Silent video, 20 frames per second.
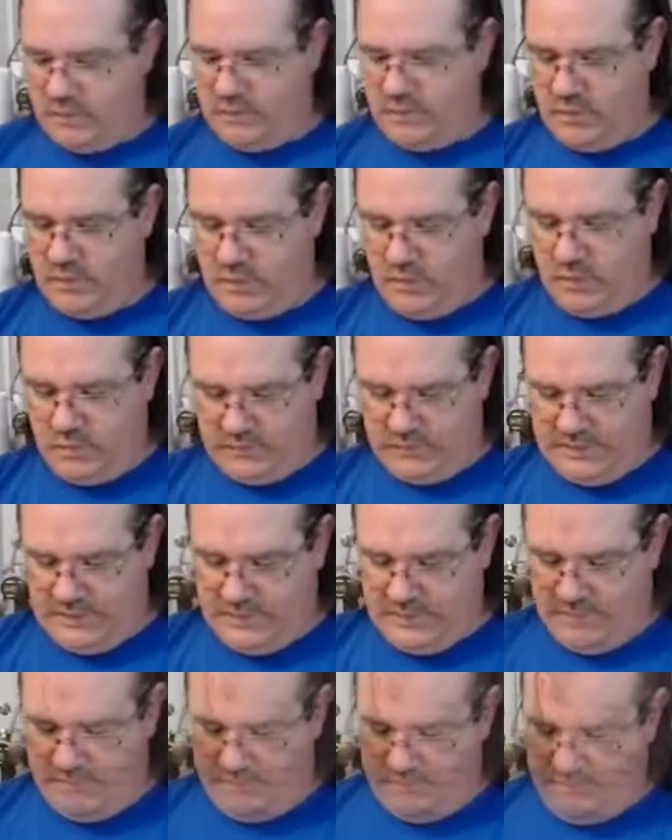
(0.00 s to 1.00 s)
to hold
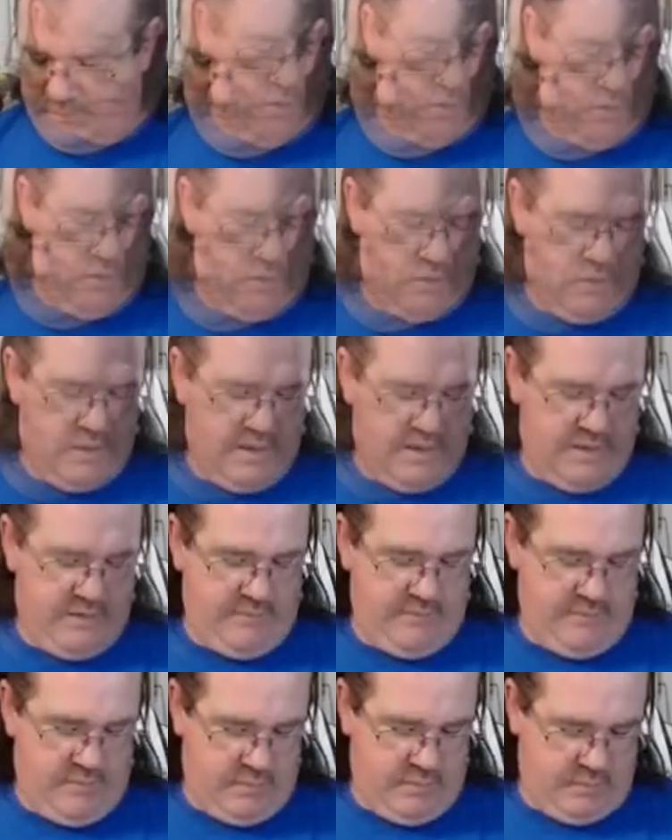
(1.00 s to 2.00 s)
them,
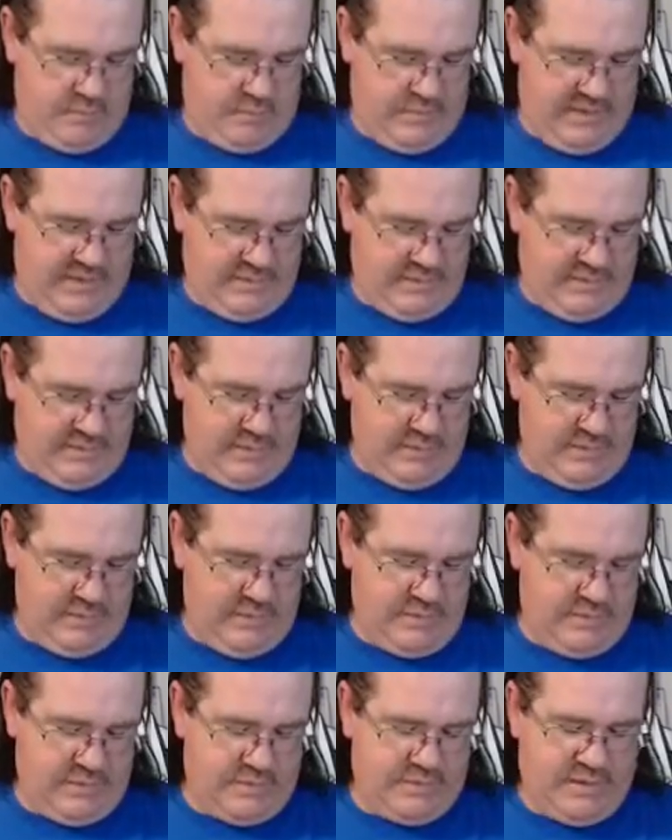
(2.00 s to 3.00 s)
and basically
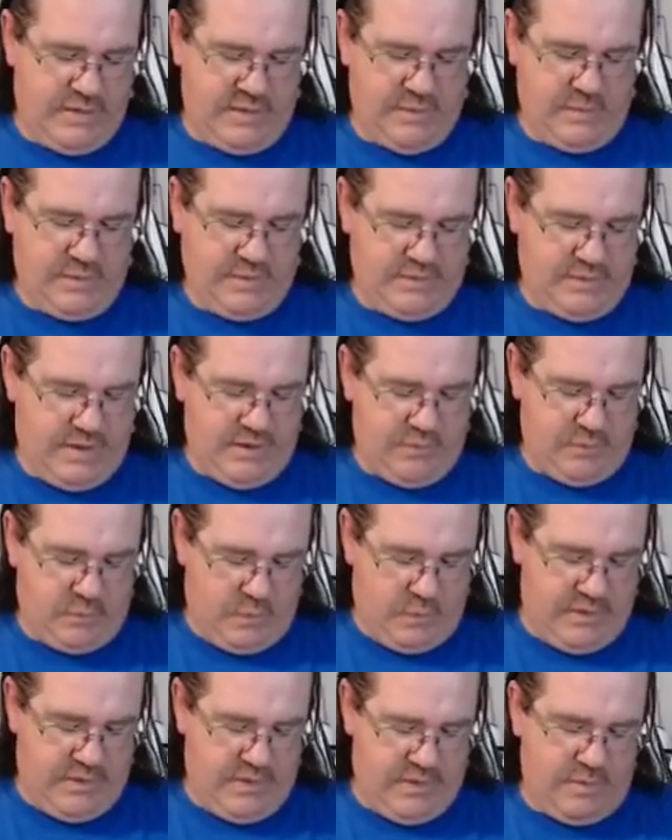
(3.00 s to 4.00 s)
the same exact
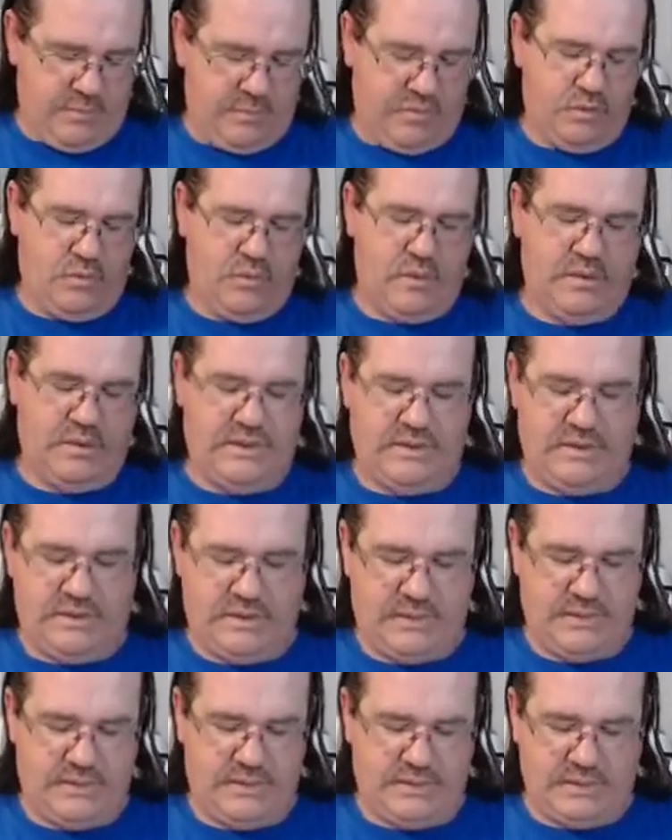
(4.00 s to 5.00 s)
way I'm doing
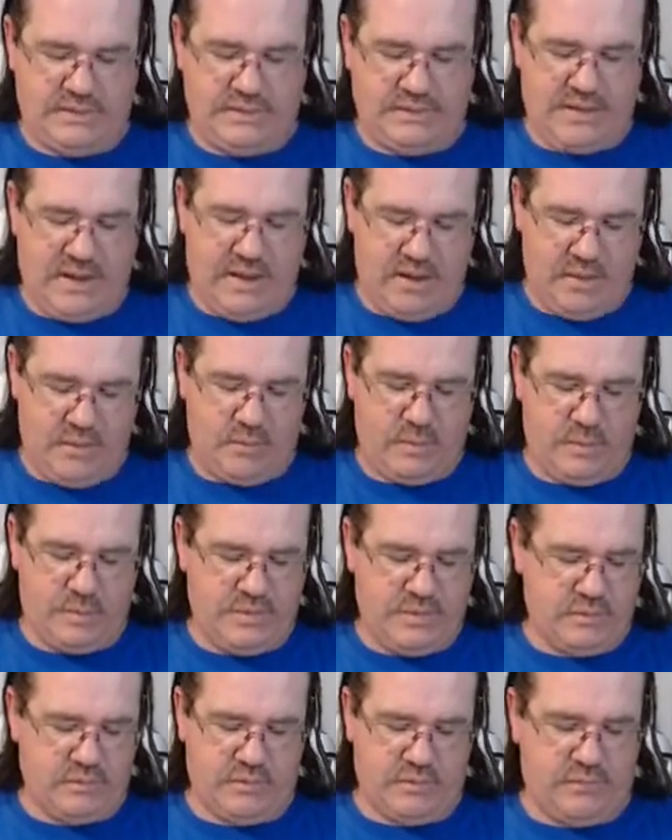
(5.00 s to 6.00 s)
these is how we
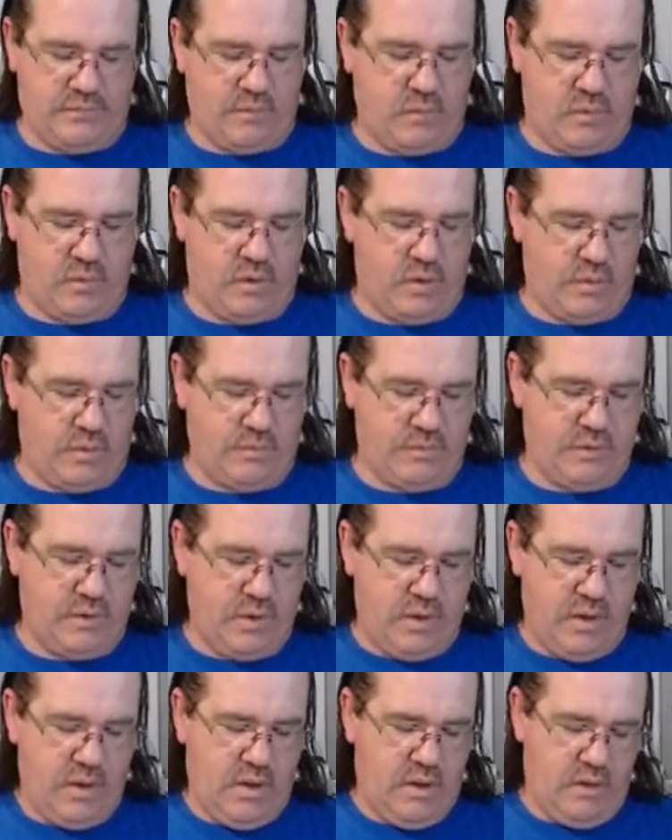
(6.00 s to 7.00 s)
build the forearms.
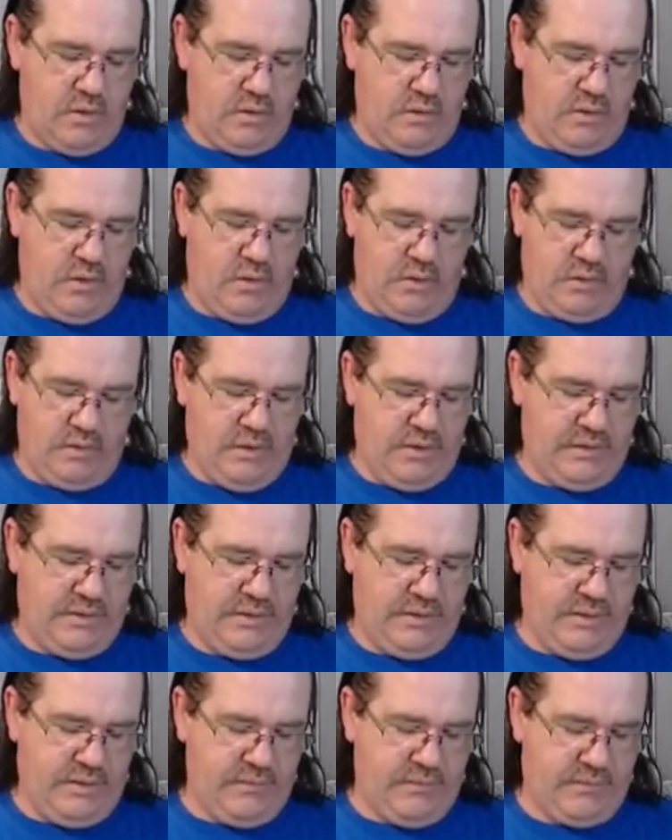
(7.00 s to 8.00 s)

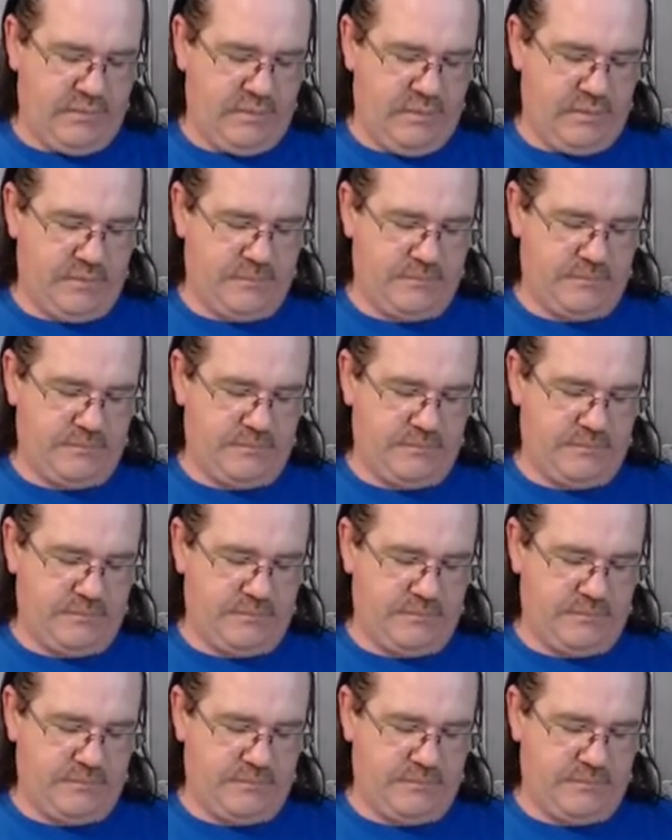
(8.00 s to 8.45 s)
Nothing different.